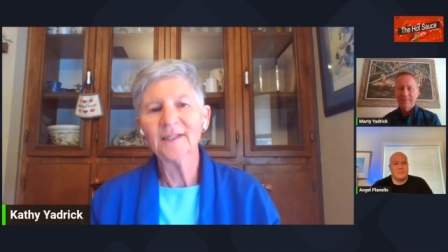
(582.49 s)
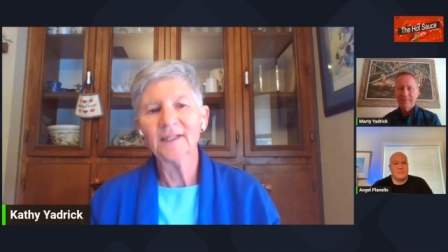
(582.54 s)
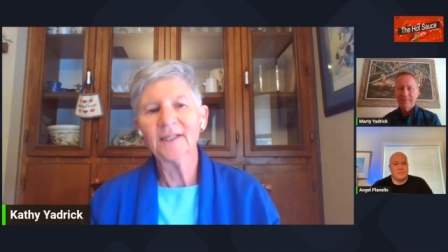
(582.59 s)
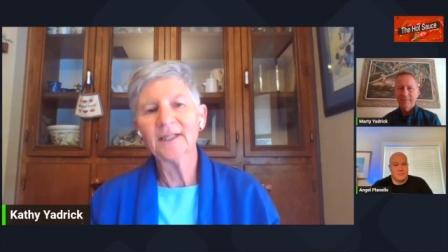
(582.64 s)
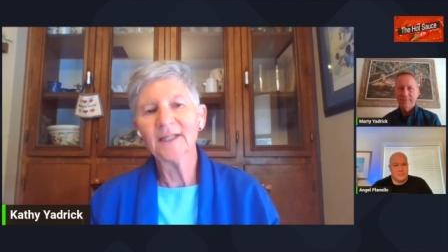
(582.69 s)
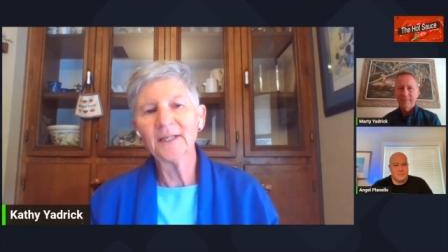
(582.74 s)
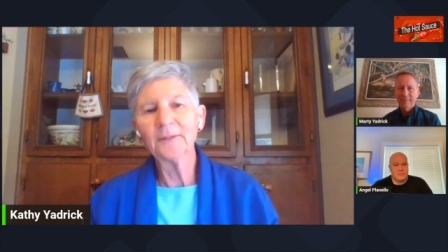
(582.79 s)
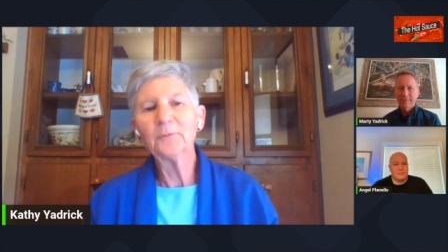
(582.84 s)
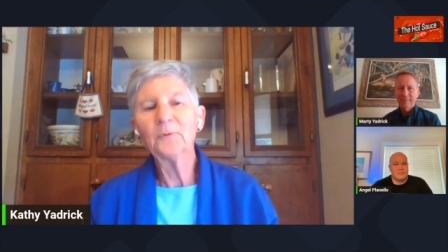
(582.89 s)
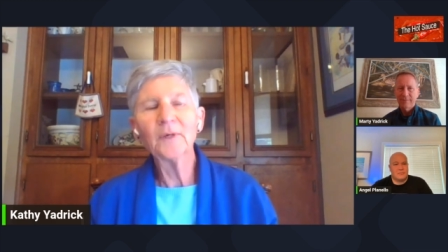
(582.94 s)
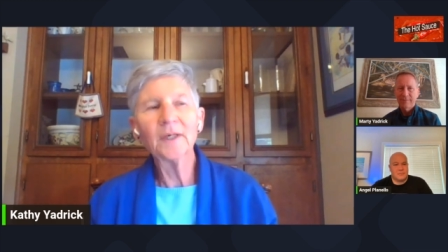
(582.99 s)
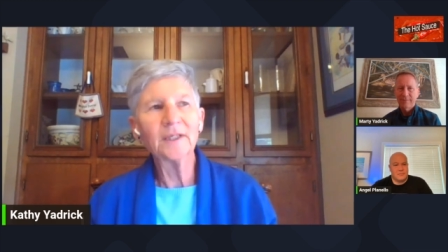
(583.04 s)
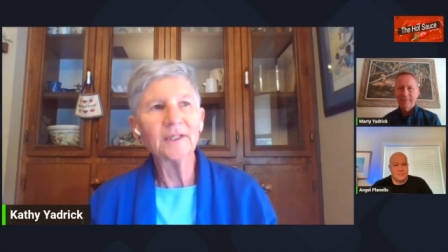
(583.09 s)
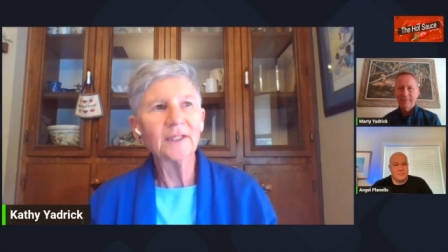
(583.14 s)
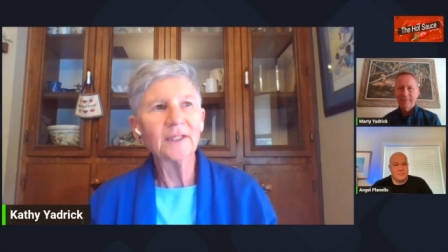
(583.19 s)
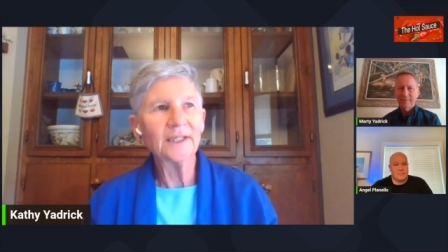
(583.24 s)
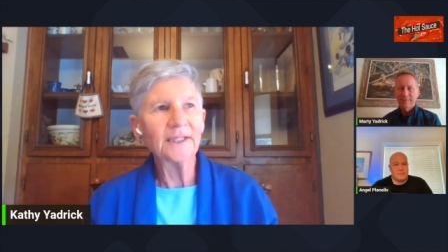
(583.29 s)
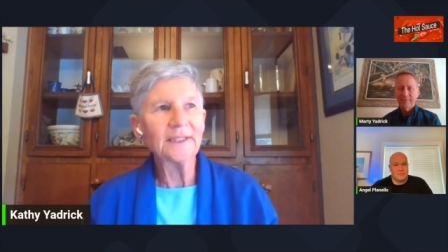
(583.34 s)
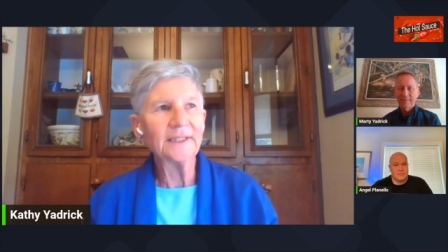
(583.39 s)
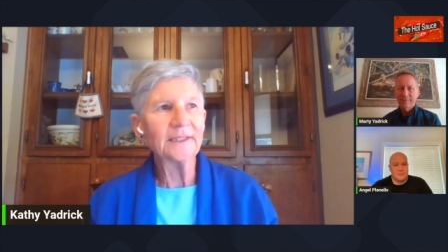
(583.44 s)
And I went
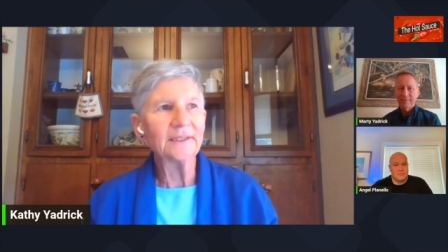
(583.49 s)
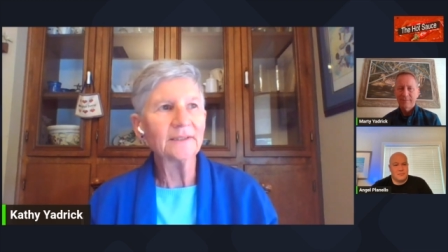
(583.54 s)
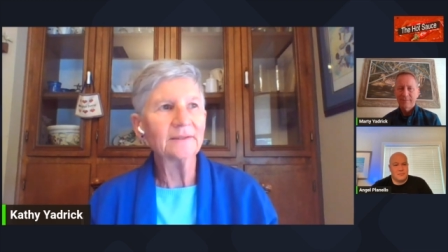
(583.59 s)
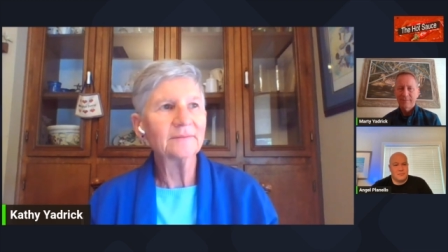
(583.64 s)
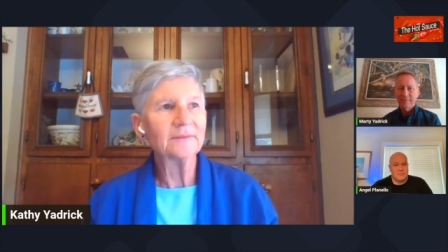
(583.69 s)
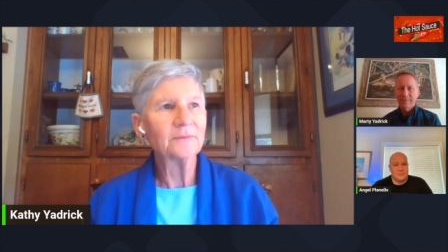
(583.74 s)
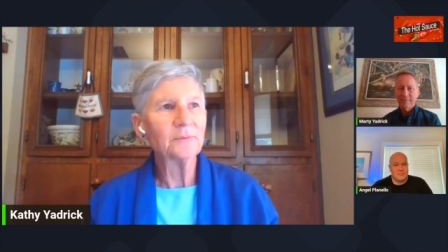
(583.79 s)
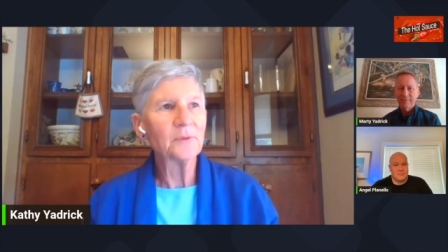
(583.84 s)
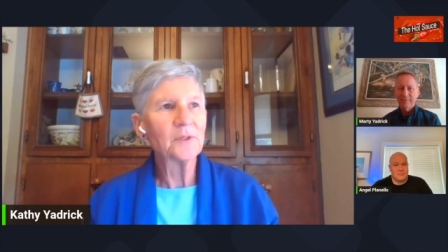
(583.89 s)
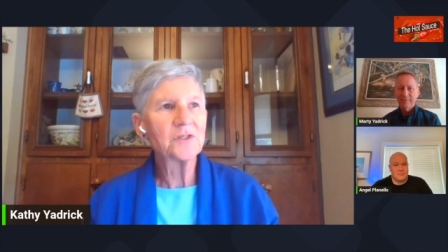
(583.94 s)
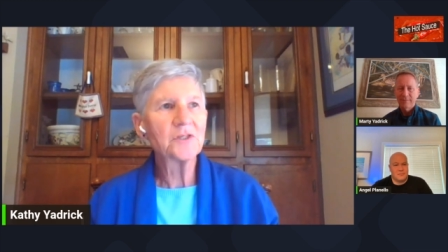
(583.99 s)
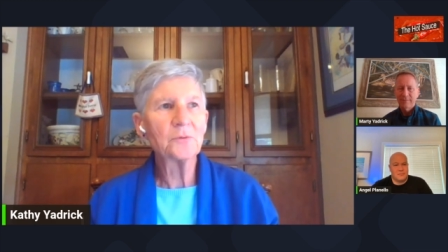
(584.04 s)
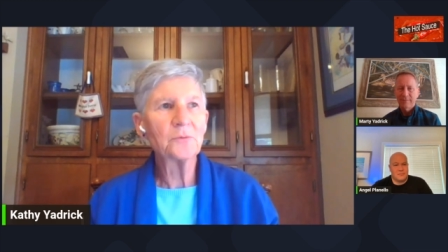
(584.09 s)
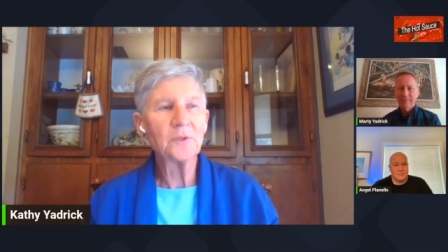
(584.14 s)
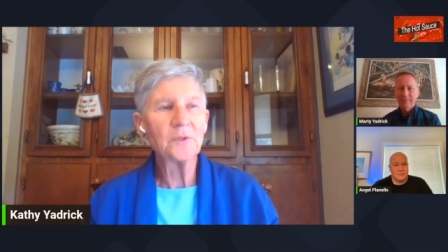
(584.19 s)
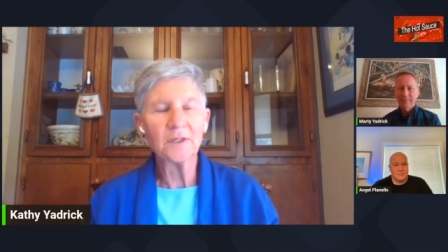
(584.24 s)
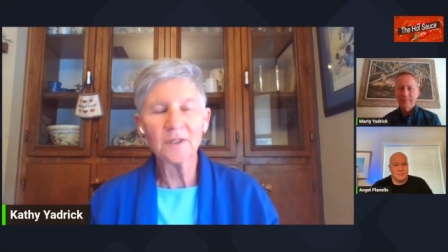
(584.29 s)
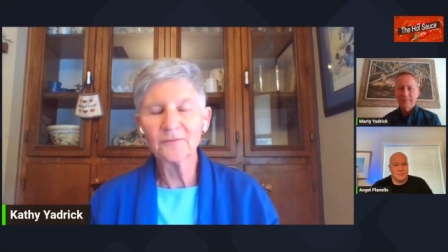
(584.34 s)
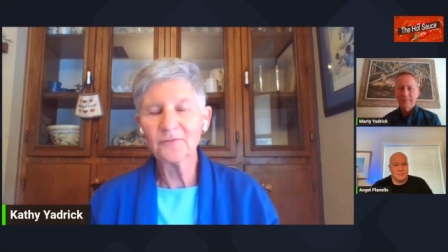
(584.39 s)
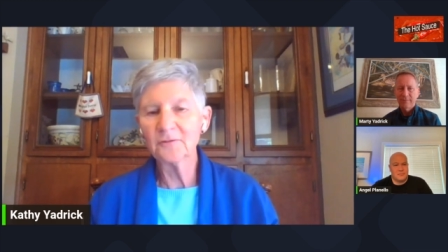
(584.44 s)
to
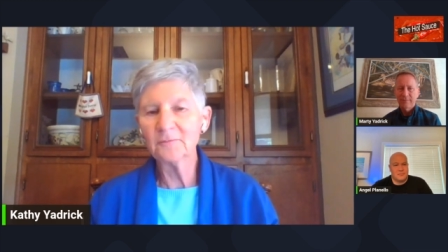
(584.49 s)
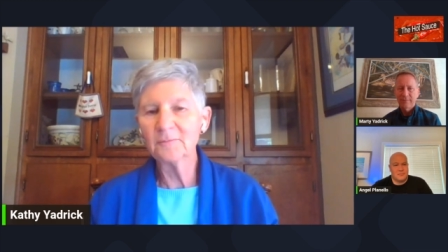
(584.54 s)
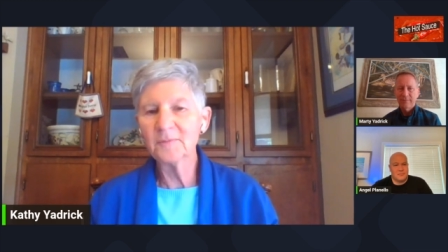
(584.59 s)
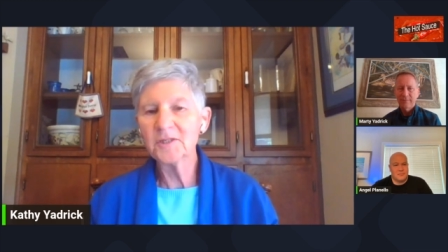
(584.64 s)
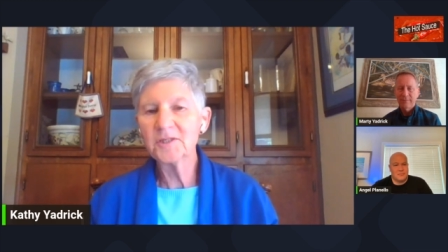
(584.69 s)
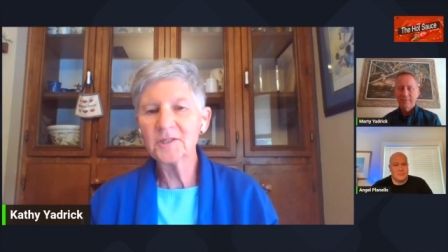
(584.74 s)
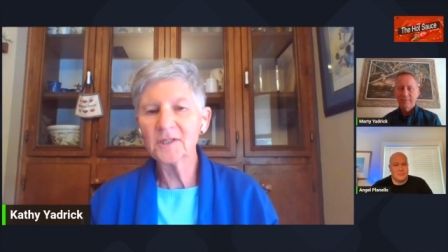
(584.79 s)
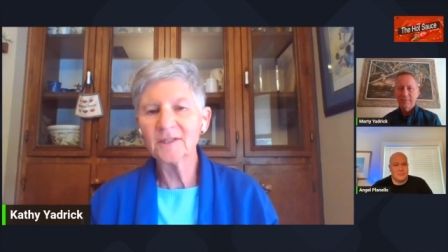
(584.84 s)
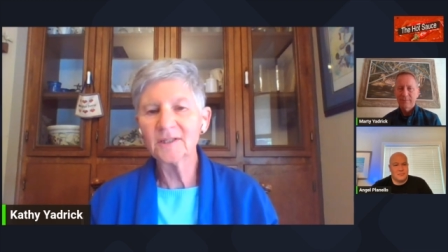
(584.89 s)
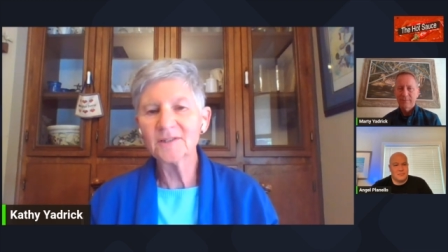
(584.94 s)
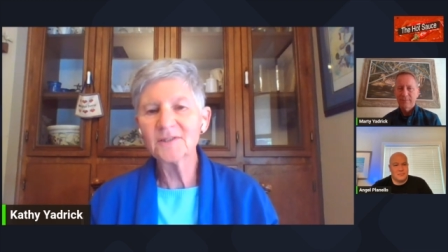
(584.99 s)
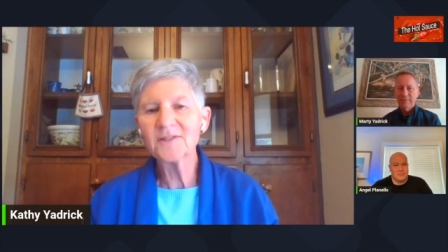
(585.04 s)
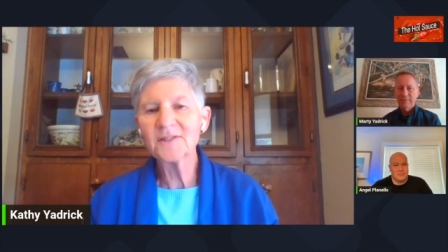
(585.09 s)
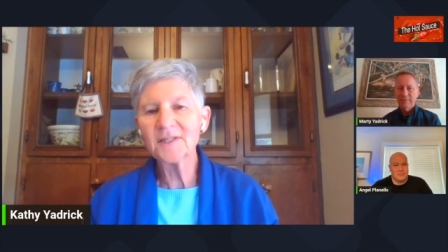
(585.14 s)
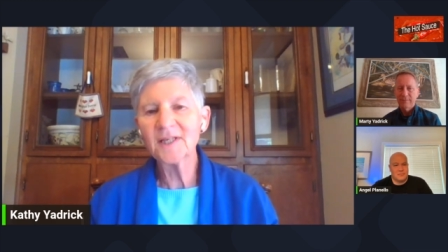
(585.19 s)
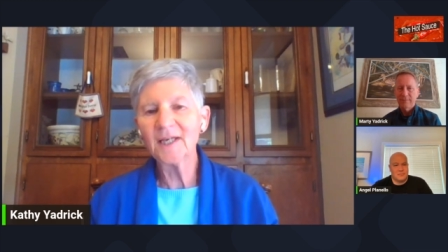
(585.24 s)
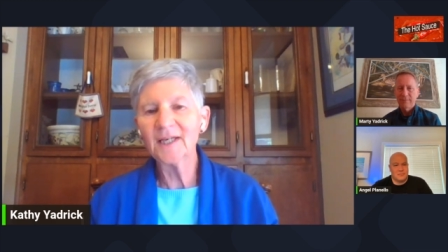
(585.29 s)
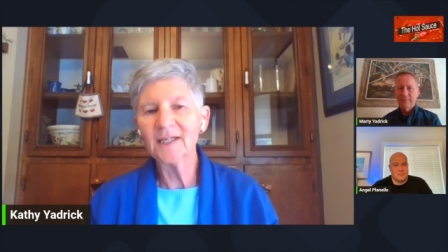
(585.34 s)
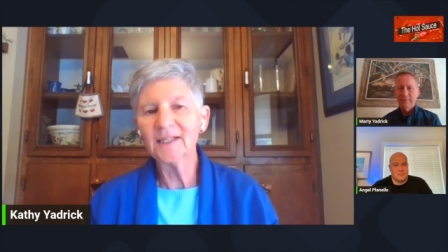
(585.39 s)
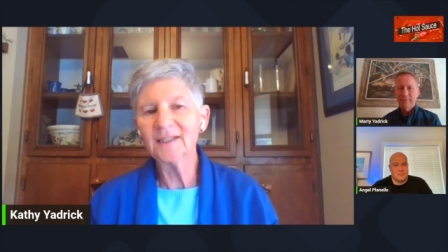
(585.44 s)
work for Michigan
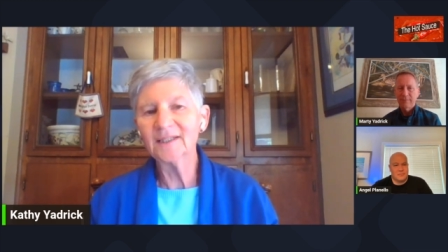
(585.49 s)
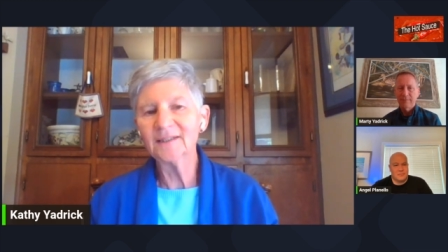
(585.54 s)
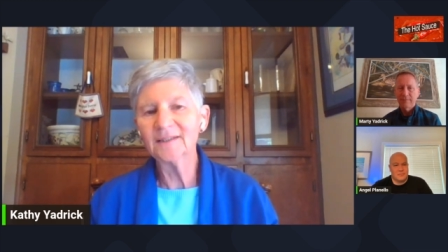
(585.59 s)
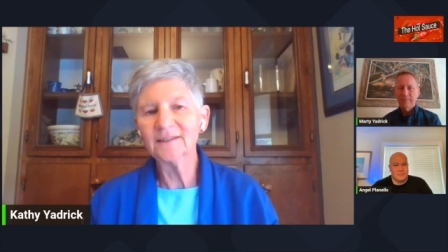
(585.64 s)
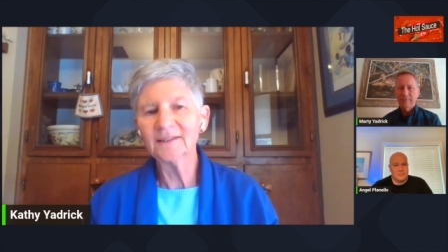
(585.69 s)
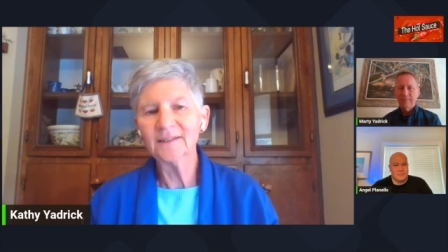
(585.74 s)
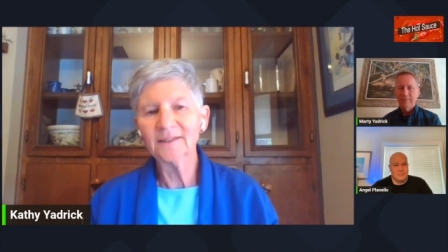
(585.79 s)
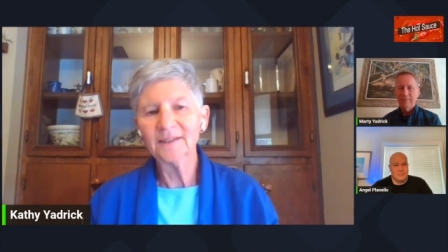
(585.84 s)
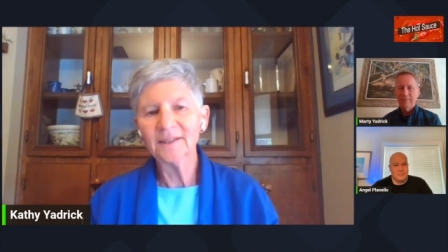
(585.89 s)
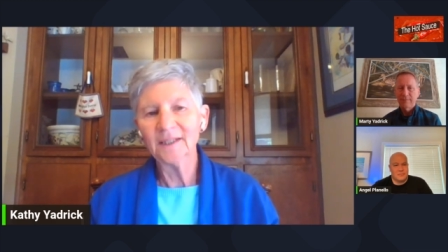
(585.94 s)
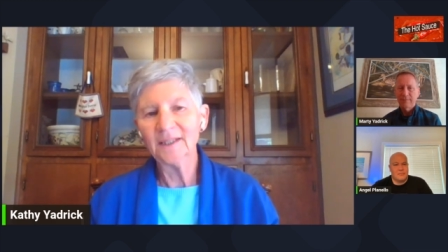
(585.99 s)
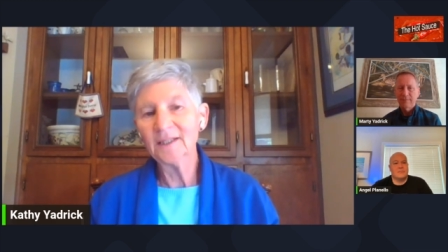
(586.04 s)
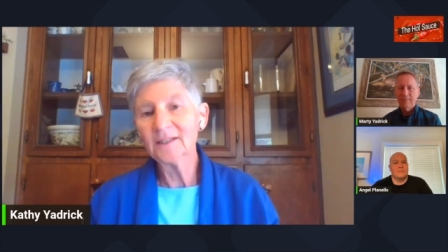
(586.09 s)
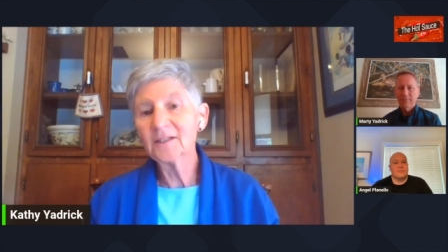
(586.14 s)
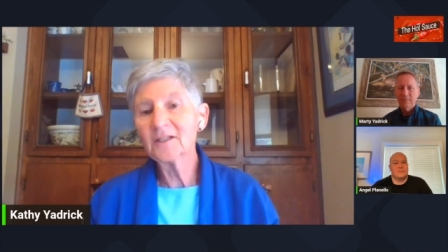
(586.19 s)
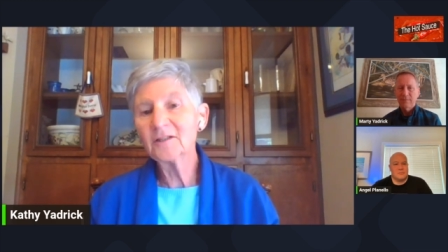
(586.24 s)
State in